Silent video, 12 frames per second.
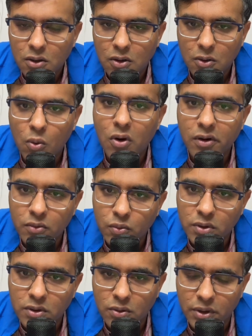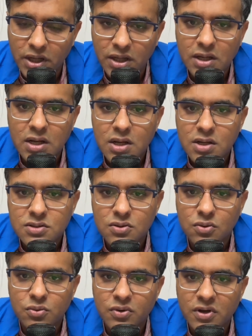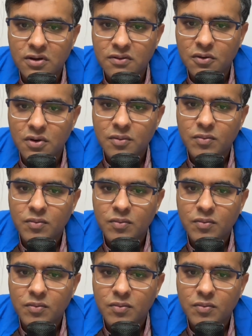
quad root. Okay, so 2, 3, and 4.